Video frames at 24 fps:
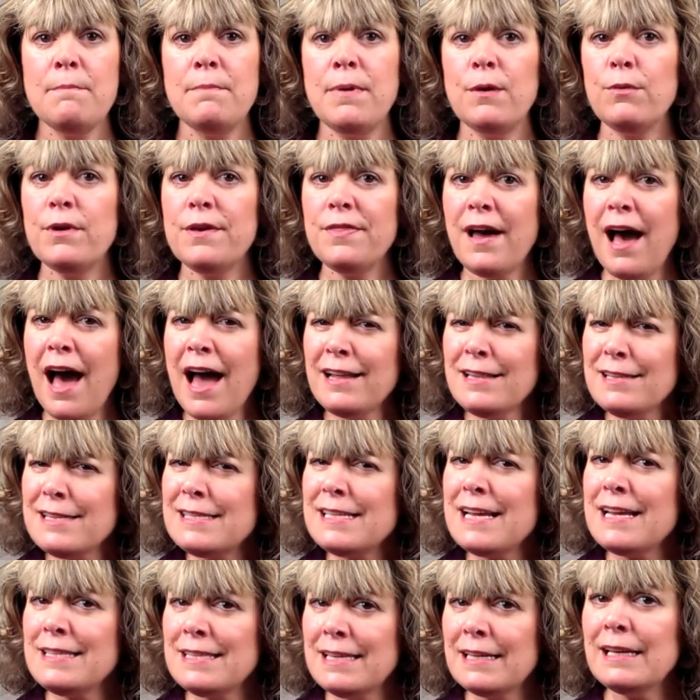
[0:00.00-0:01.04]
But with
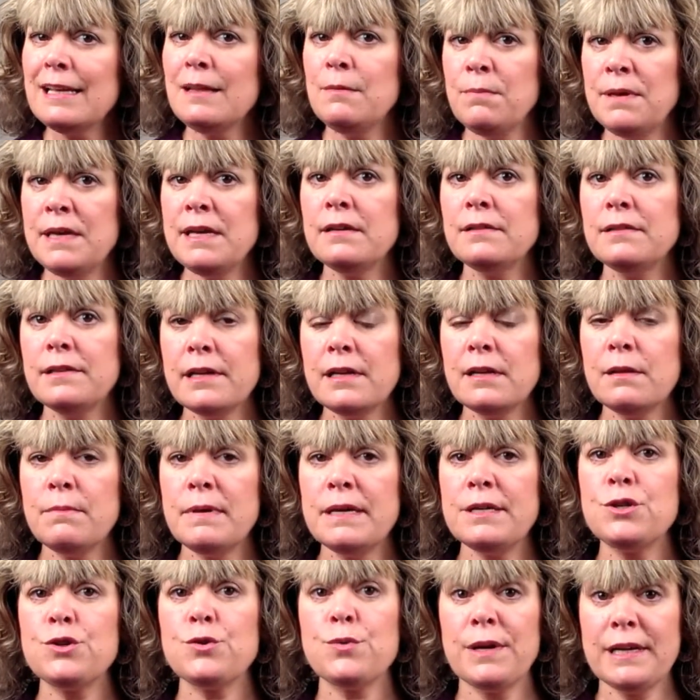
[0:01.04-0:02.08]
onsets, it can be a little
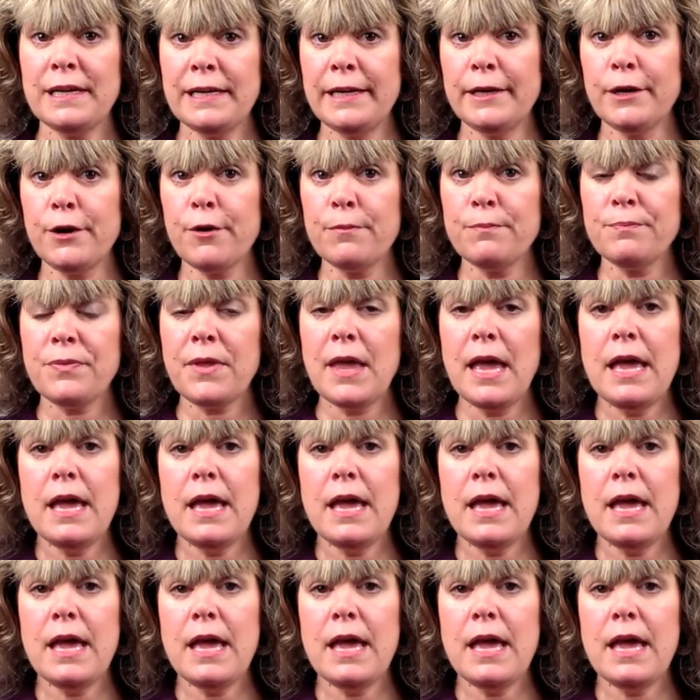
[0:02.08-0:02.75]
bit trickier.